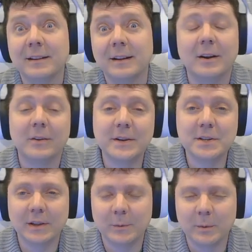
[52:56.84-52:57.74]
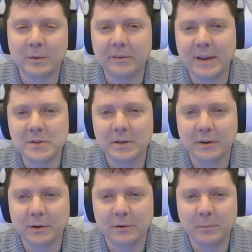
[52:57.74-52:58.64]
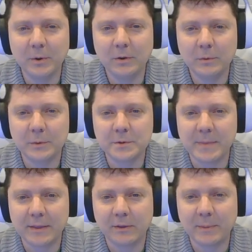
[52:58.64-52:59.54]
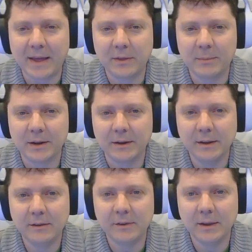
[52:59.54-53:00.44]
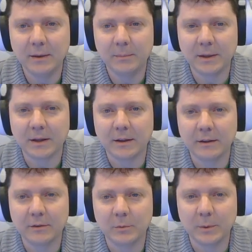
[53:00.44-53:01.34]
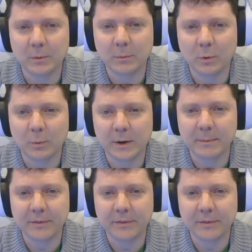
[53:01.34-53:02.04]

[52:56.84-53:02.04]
Originally, we were stationed on Earth's moon, which made the Spathi a bit uneasy because we were more worried about the